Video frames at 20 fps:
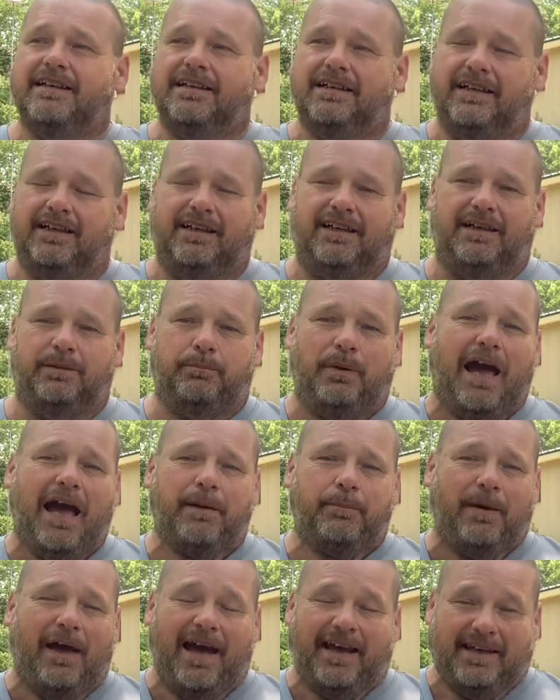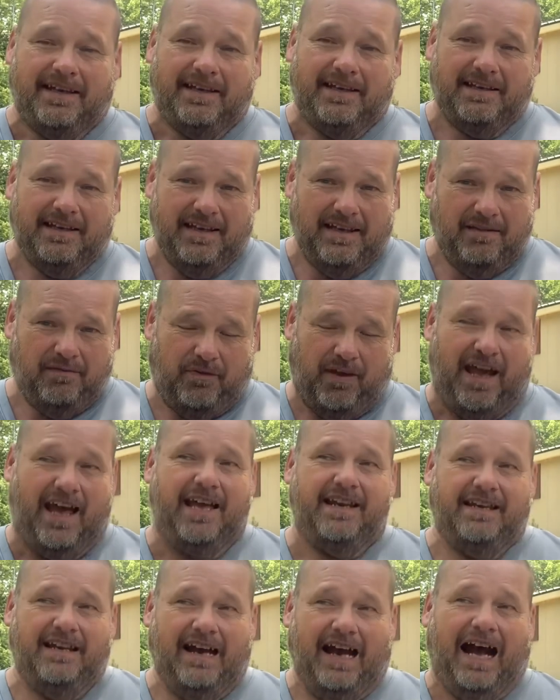uh, backpacking
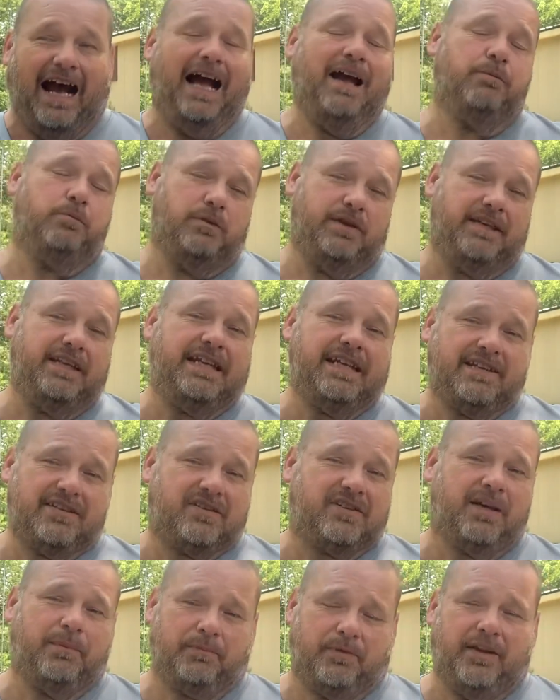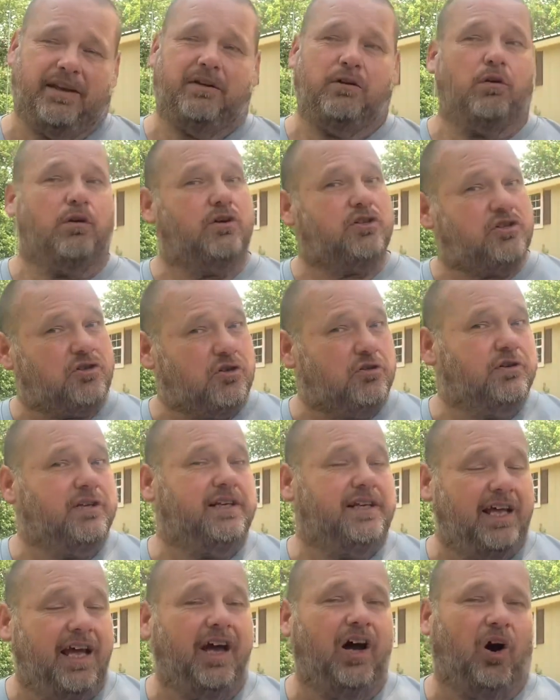that I would need something, or it sure
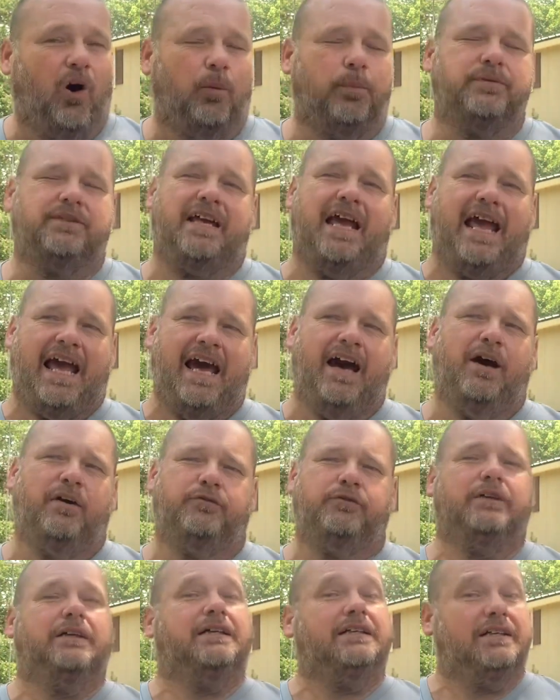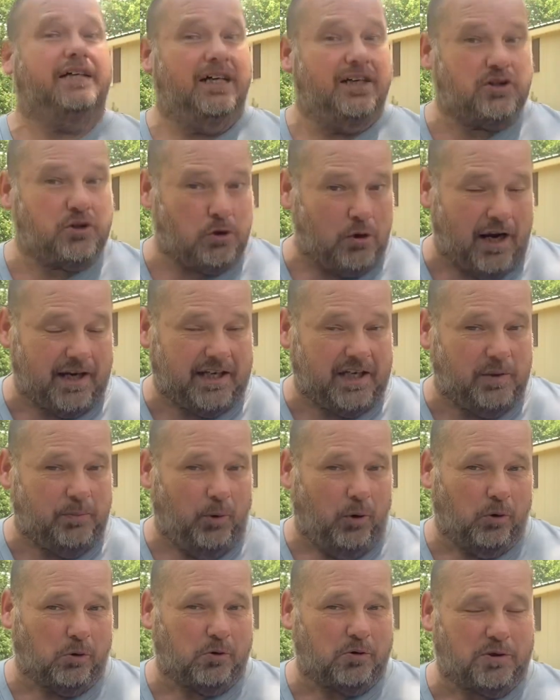did help to have a trekking
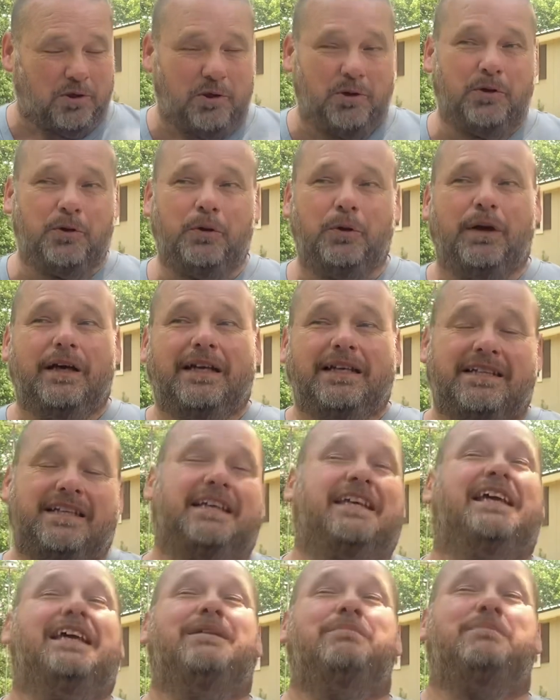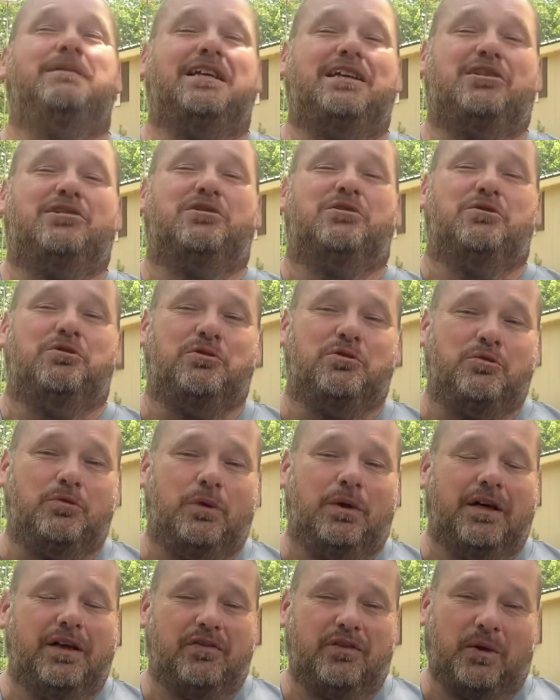pole or two to get me
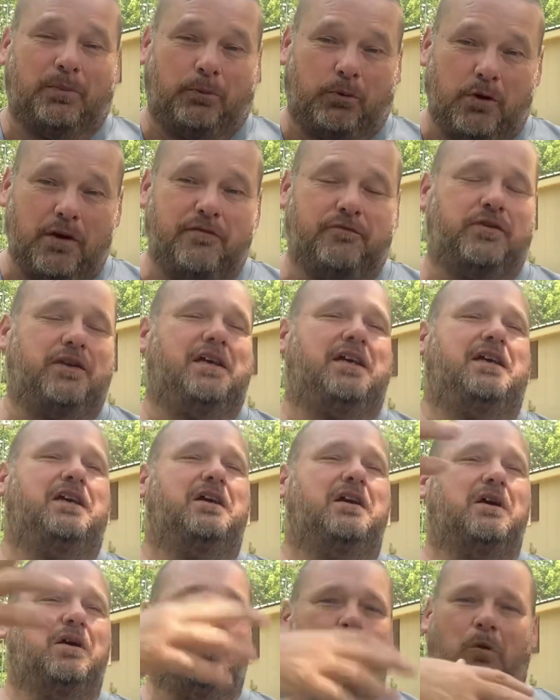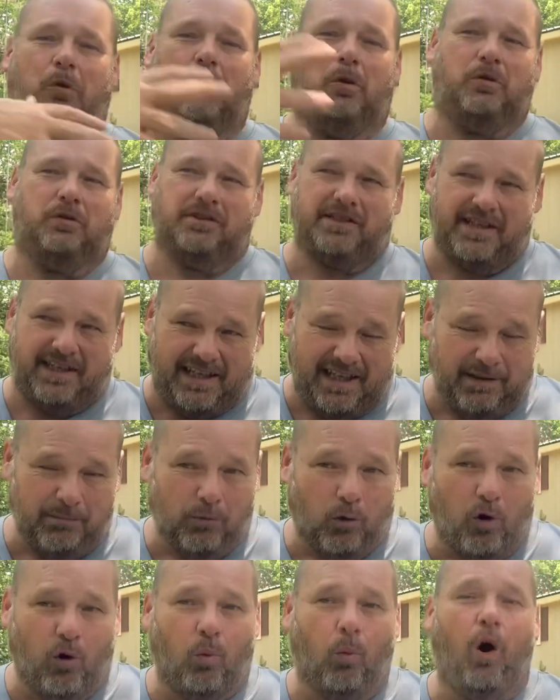to the privy or to get
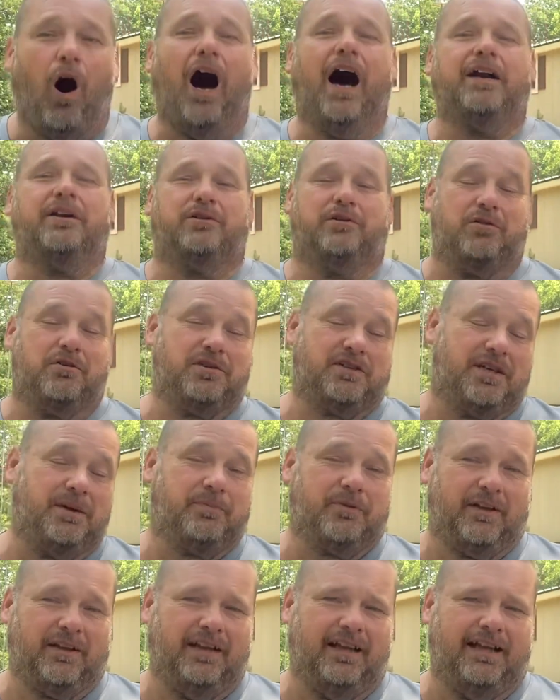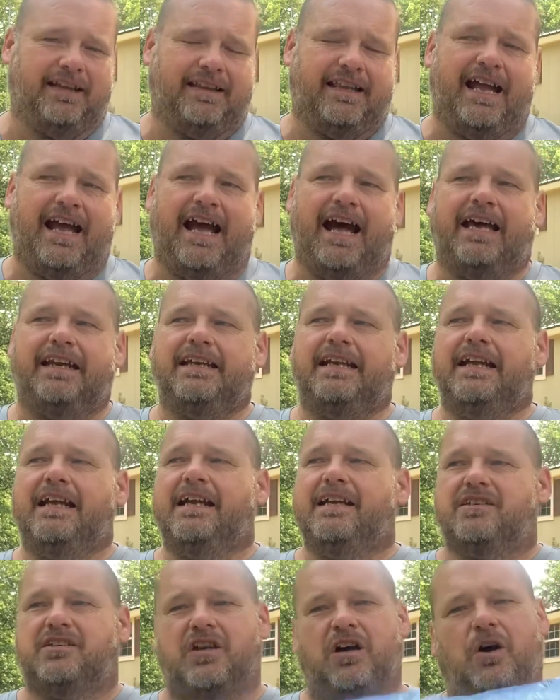more water or something like that.
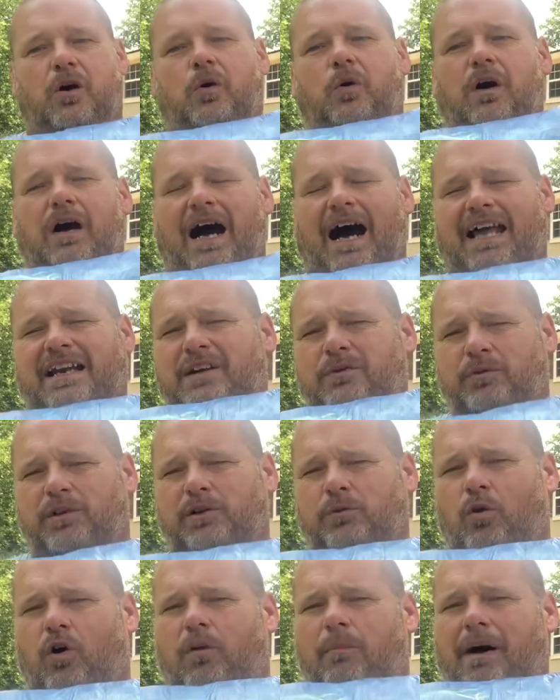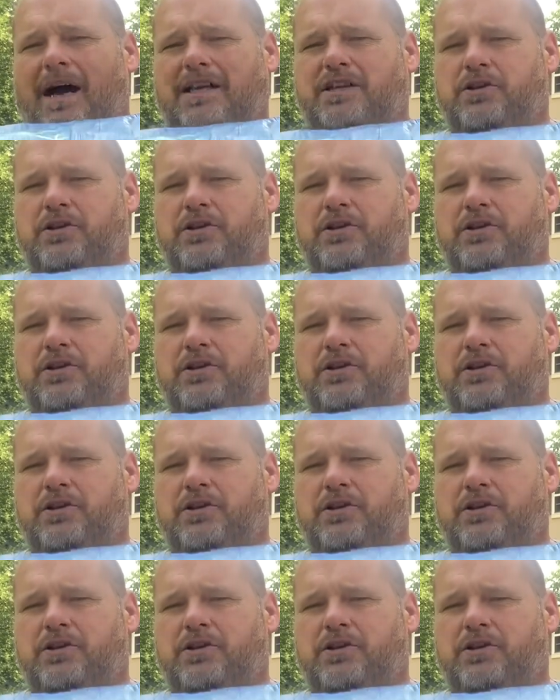So I didn't really want my